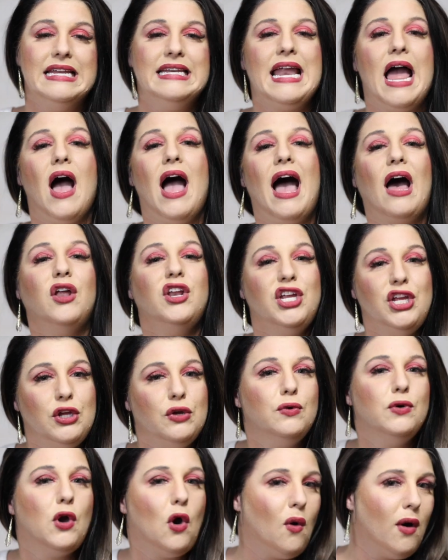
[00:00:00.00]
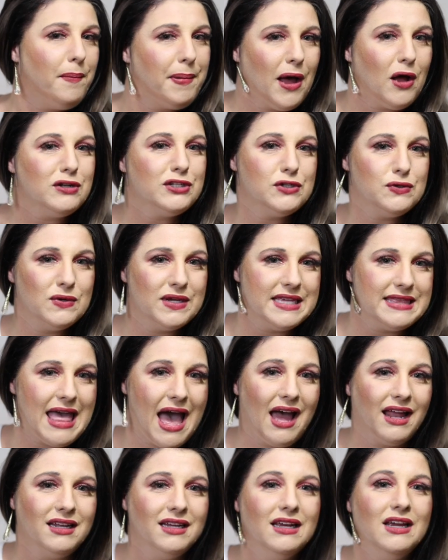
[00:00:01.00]
Now, how do you go about doing
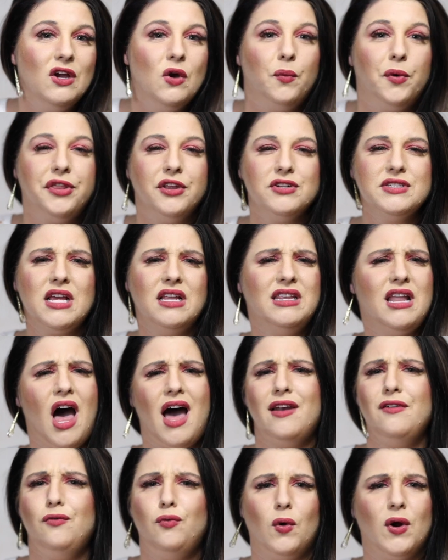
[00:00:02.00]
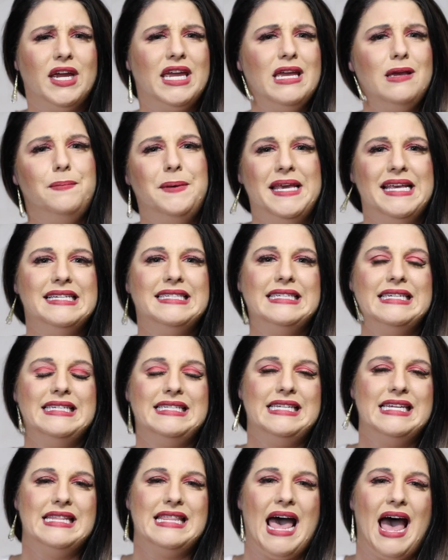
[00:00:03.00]
that? Well, there's a lot of working
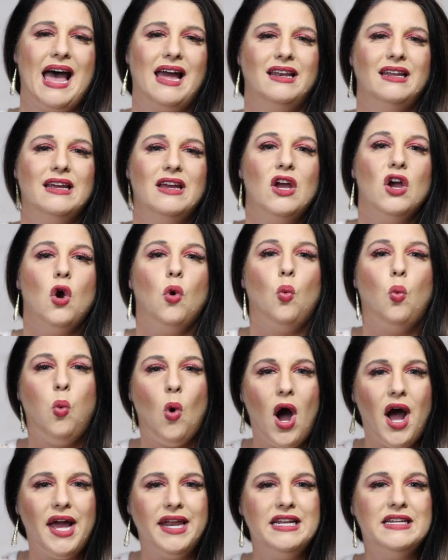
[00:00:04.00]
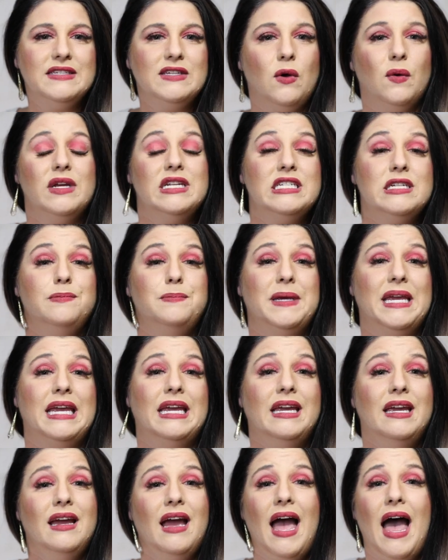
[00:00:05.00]
pieces to that. One is going to
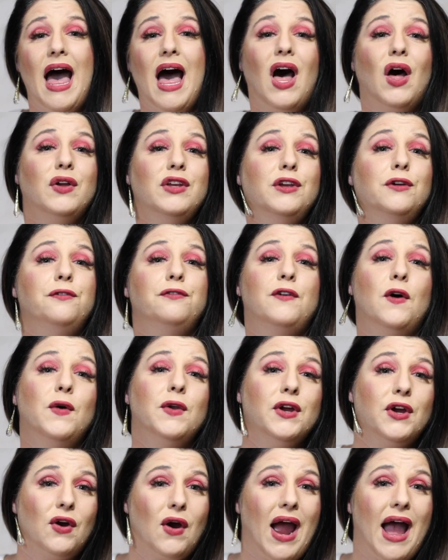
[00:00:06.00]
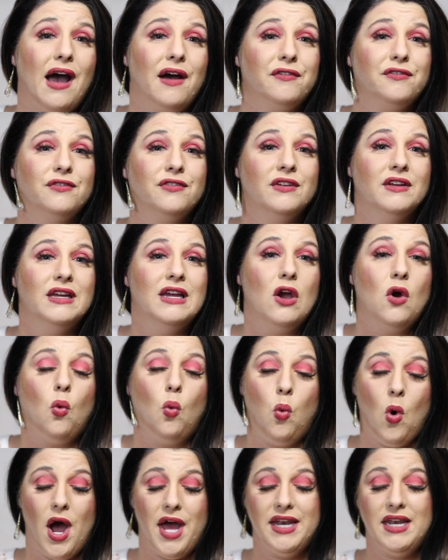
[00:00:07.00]
be how you photograph.
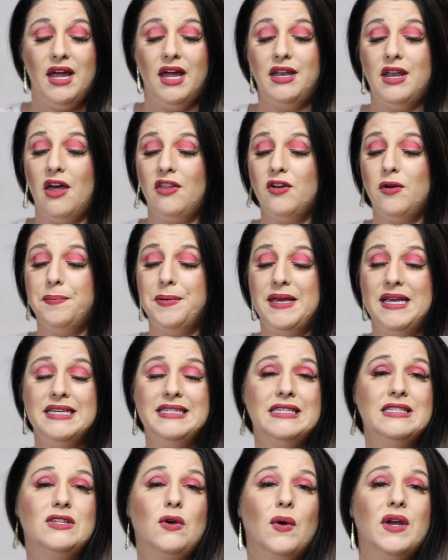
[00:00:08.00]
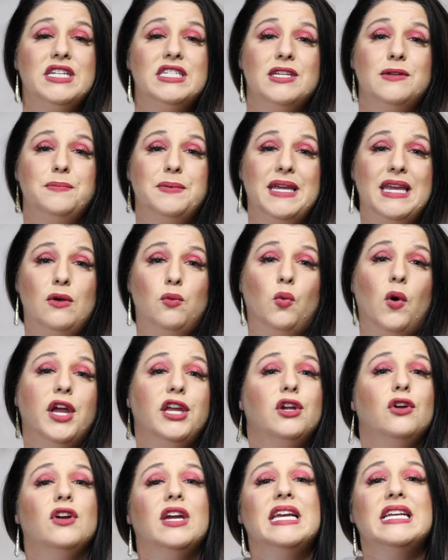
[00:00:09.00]
Another piece is going to be
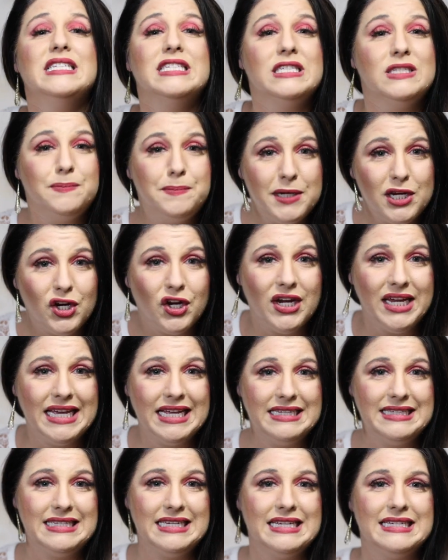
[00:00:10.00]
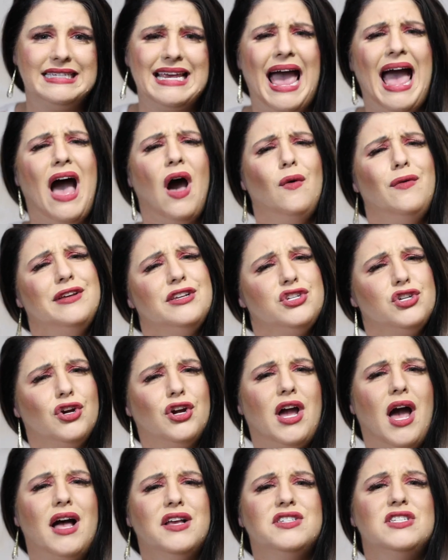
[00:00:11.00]
what your experience is. How is
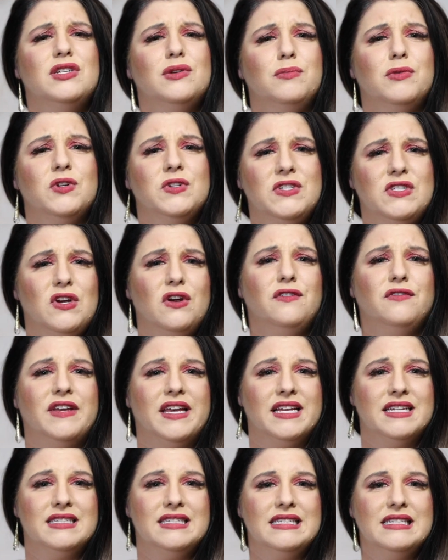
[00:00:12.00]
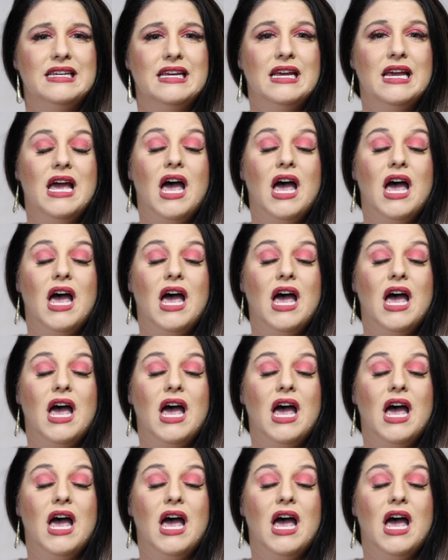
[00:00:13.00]
your customer service?